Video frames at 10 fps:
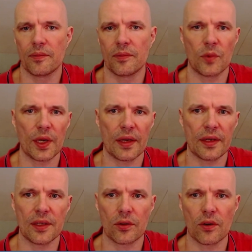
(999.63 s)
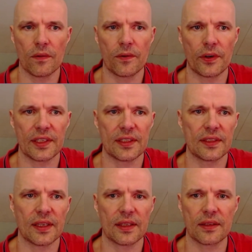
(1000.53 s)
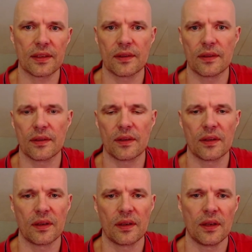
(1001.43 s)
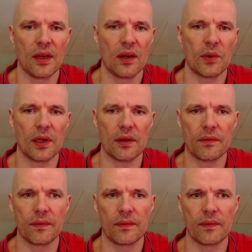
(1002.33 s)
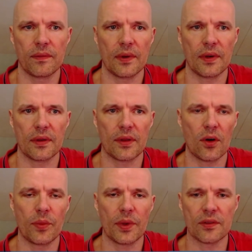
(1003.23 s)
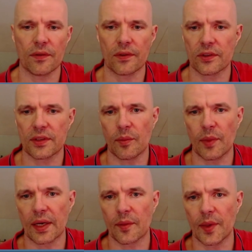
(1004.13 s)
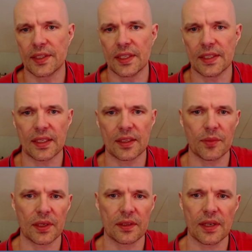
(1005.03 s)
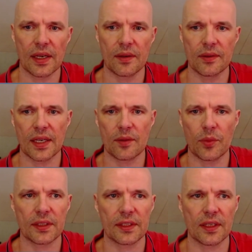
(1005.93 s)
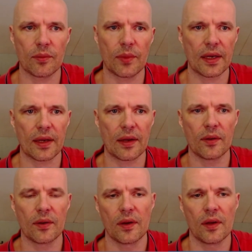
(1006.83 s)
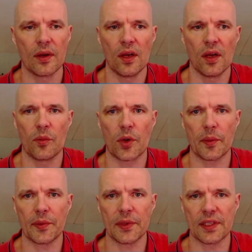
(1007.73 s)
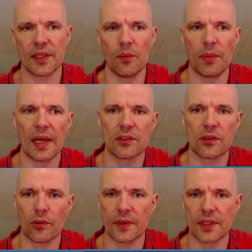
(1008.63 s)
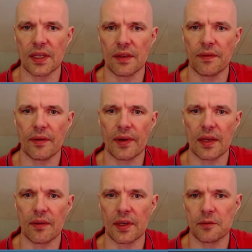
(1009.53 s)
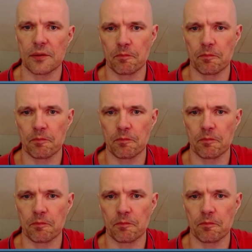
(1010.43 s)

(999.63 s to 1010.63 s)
Why I didn't go for this is that, well, the hope is of course that black plays c6, but sad part is that black can probably still blast through with c5 anyways,